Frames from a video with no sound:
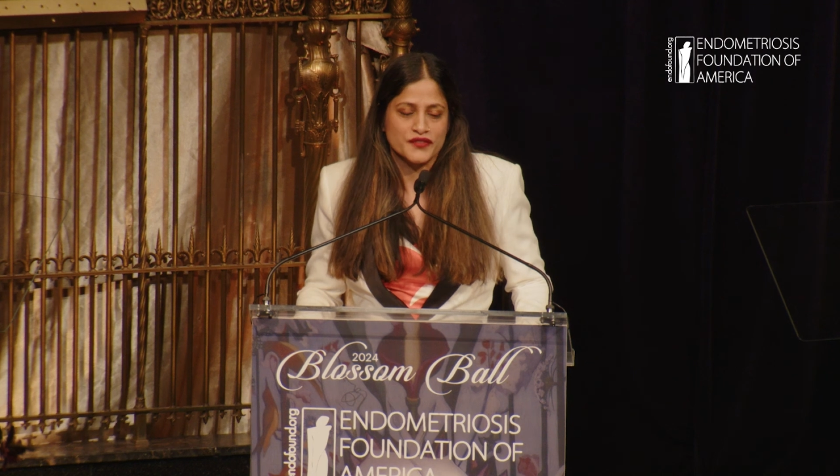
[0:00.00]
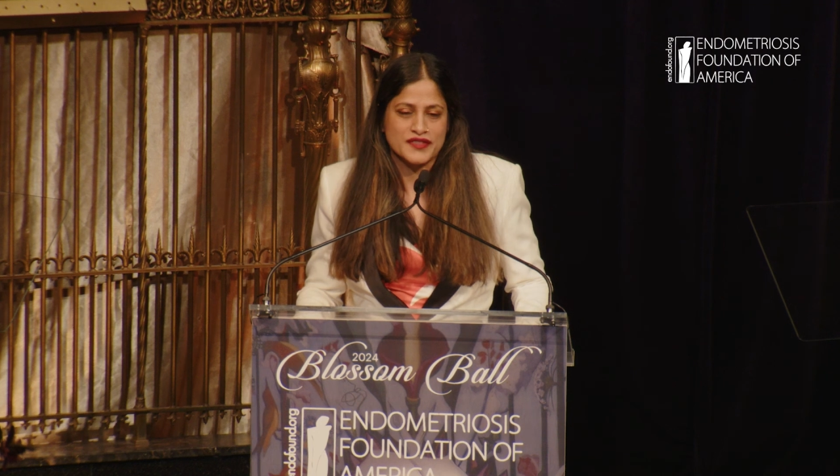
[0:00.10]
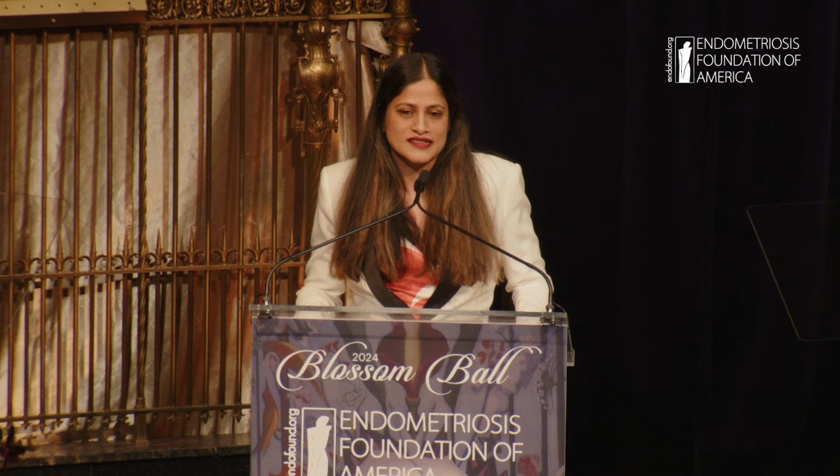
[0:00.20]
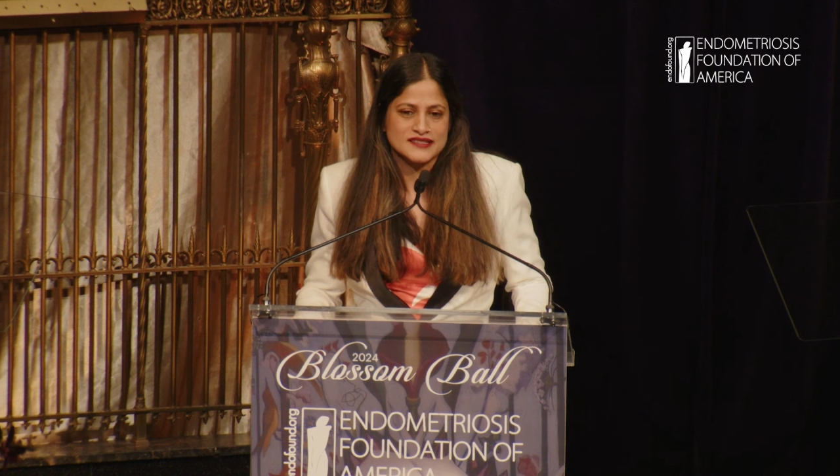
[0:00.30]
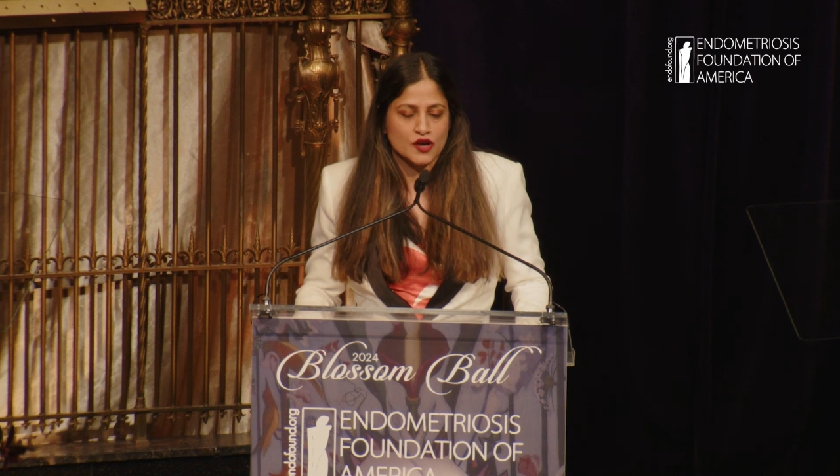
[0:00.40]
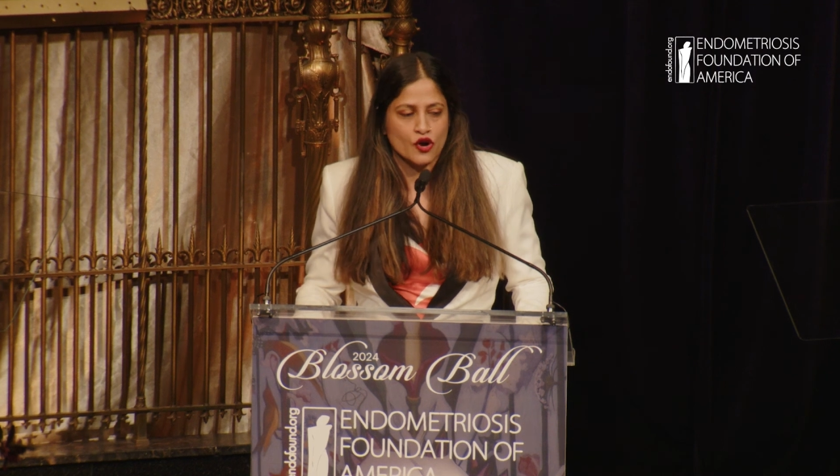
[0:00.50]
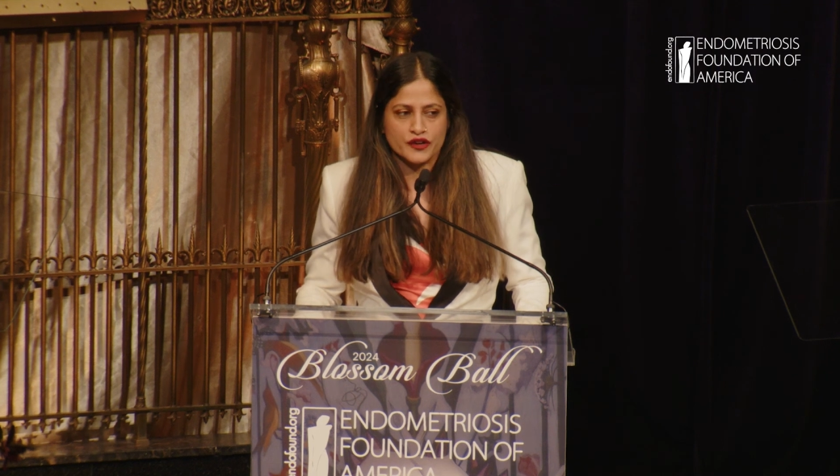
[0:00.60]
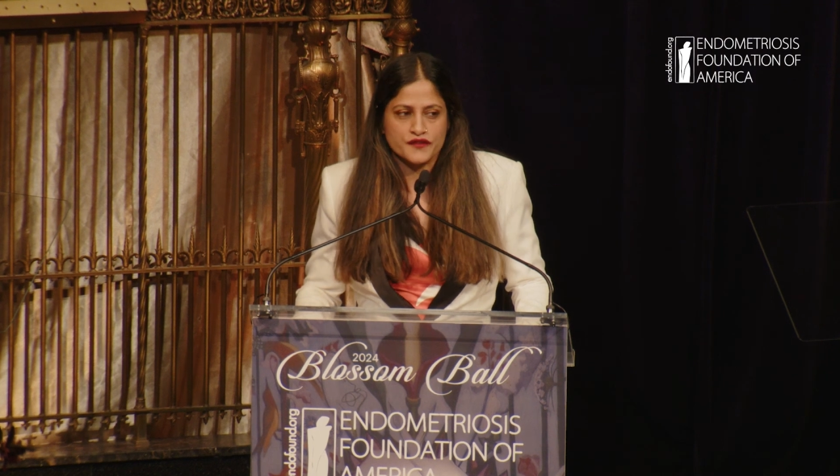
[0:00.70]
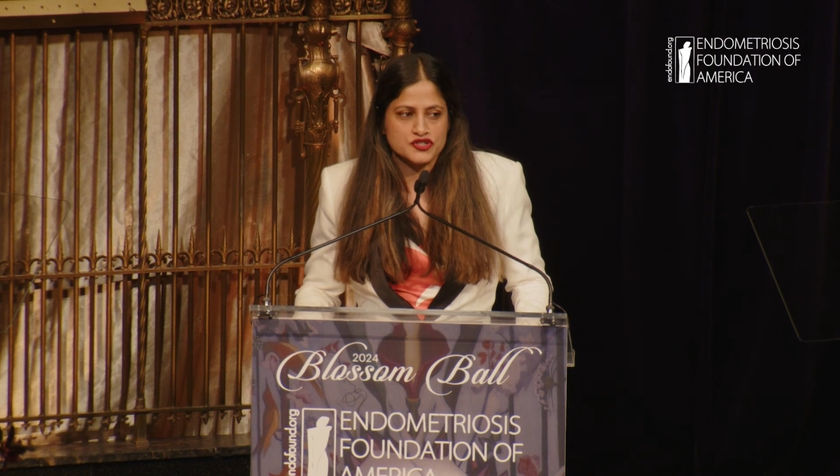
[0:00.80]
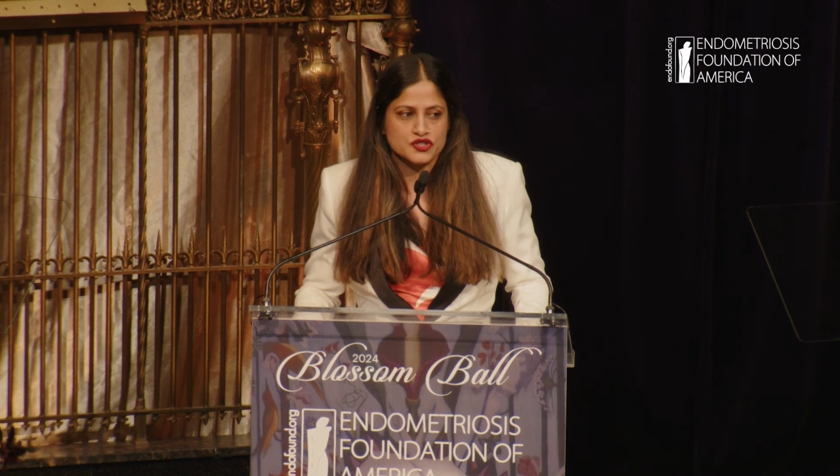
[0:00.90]
things like
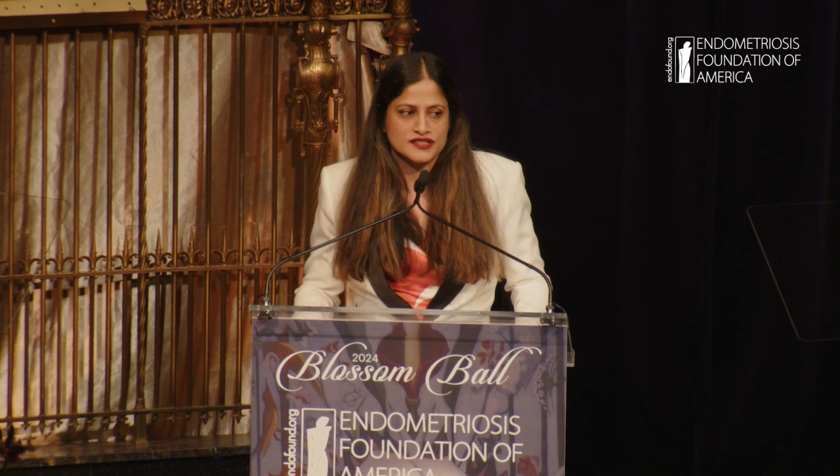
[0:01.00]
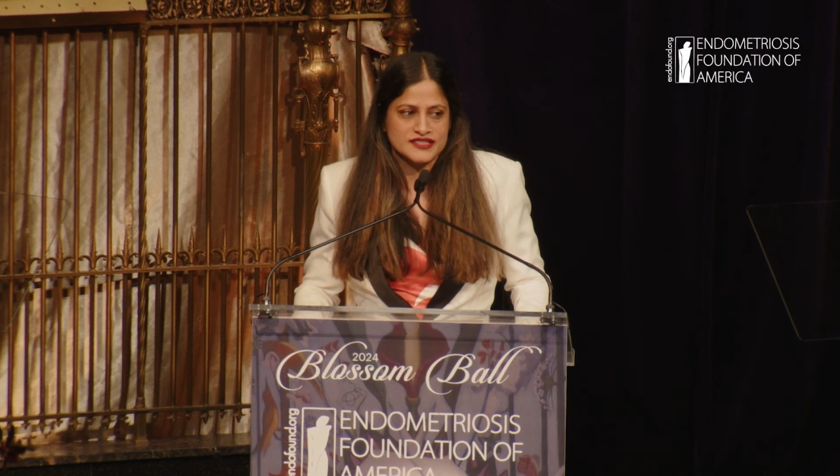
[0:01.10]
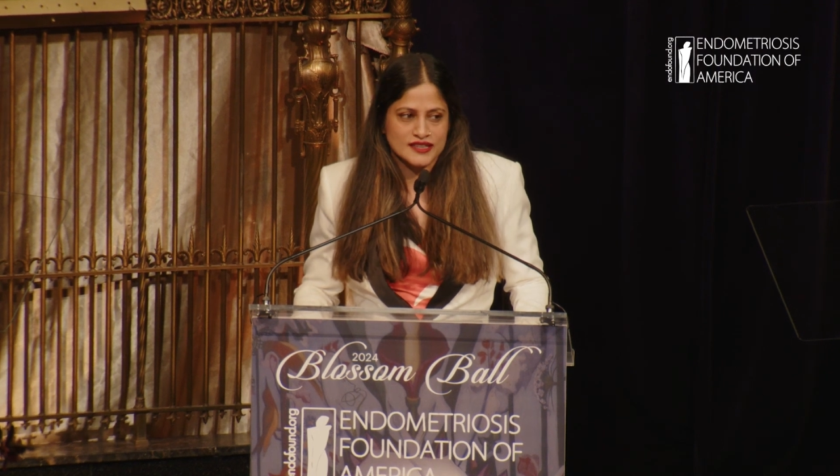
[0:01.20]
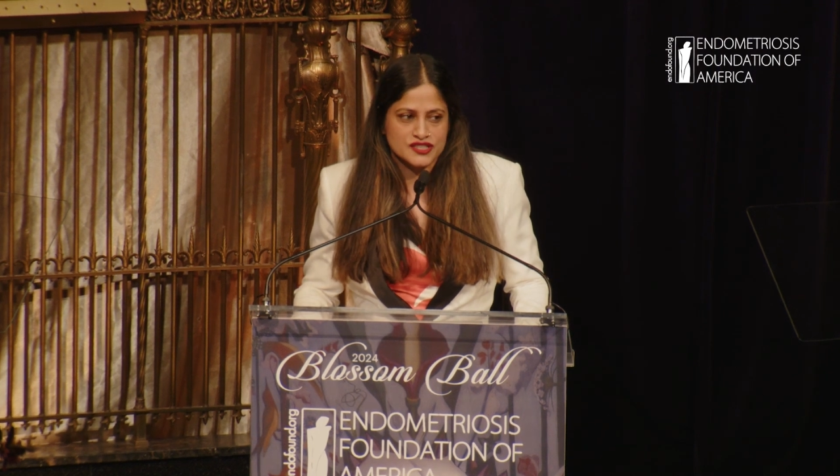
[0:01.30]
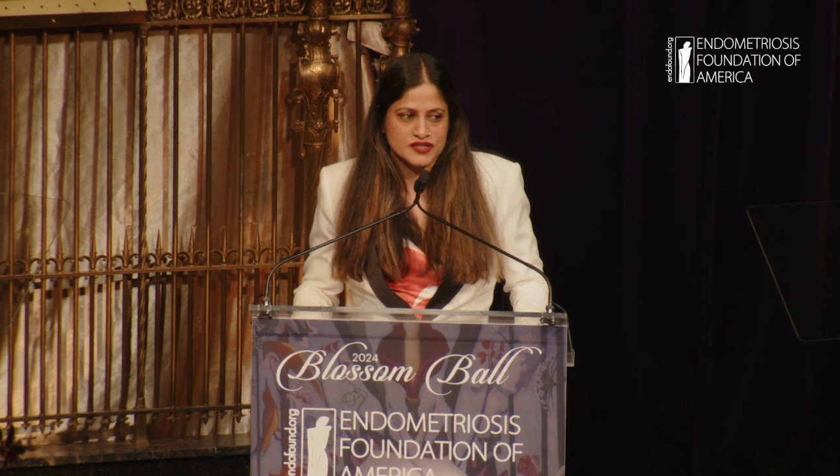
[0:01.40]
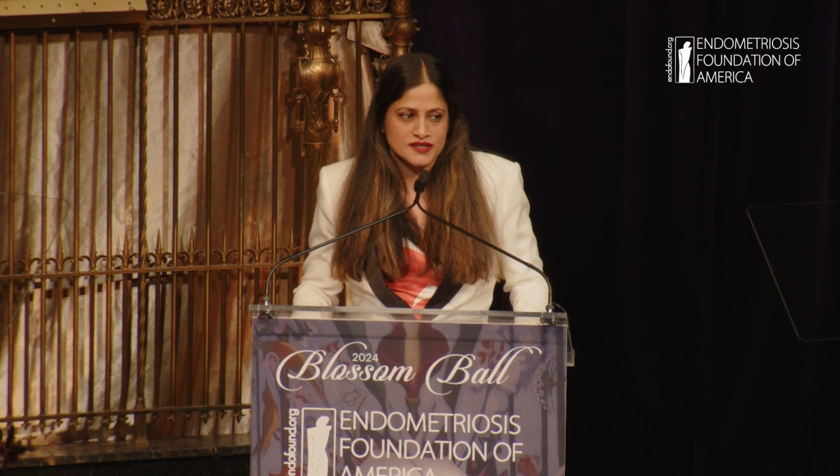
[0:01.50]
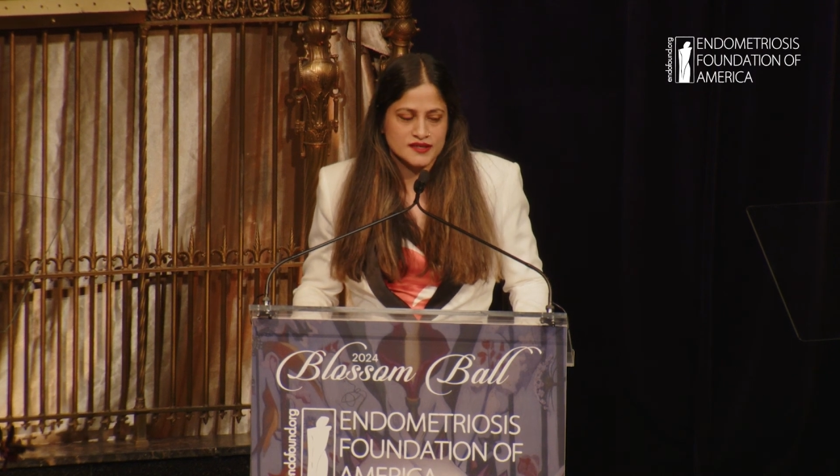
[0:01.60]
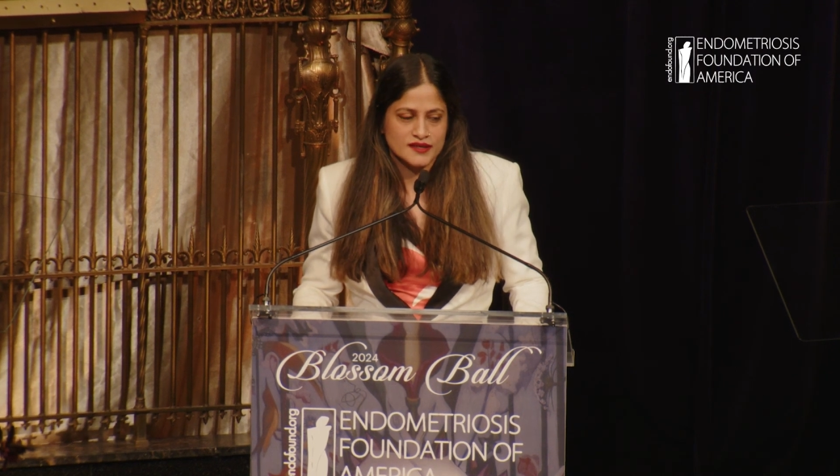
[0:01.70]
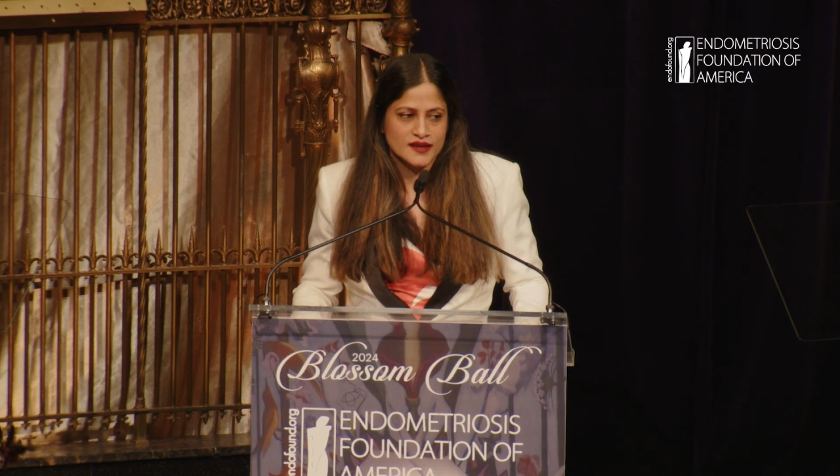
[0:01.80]
artificial intelligence,